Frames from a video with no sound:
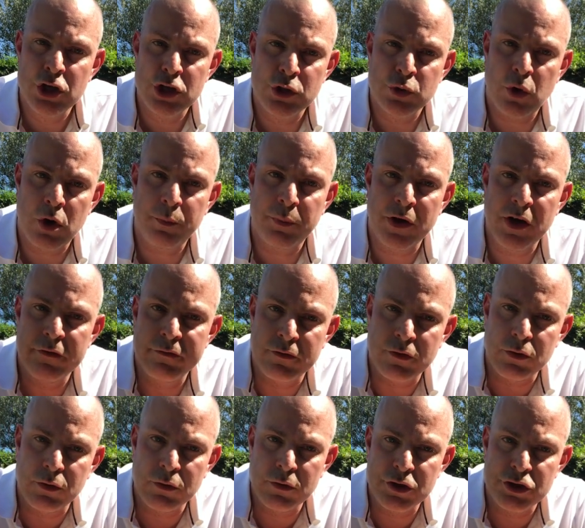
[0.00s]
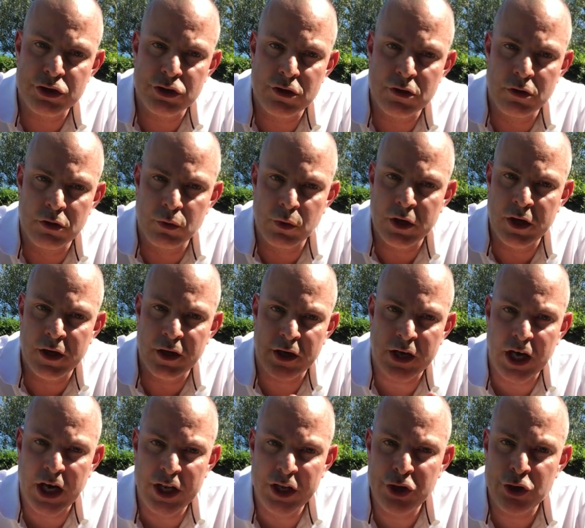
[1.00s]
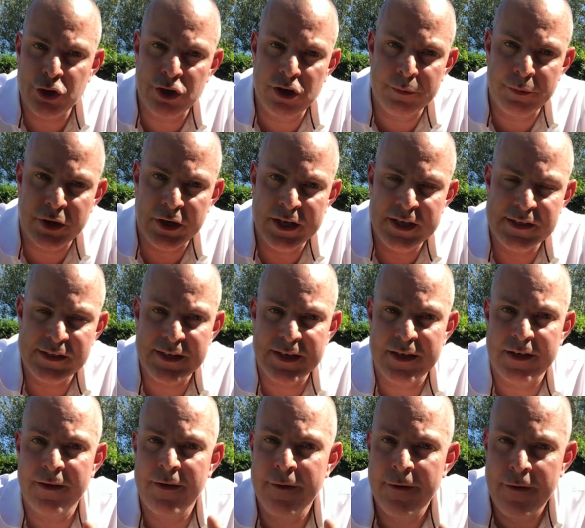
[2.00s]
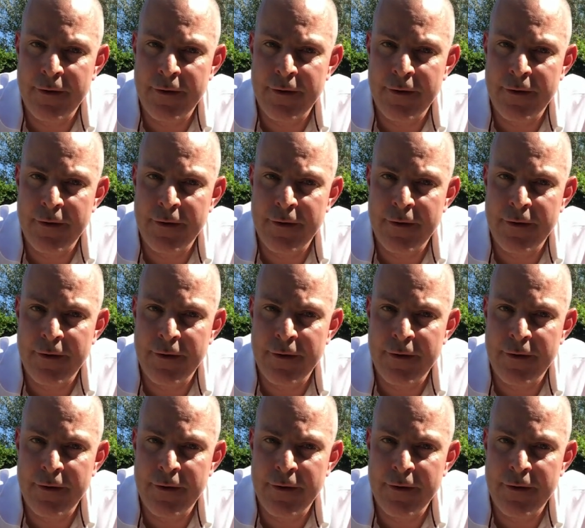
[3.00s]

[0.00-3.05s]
Swap over all the student work, anonymize it,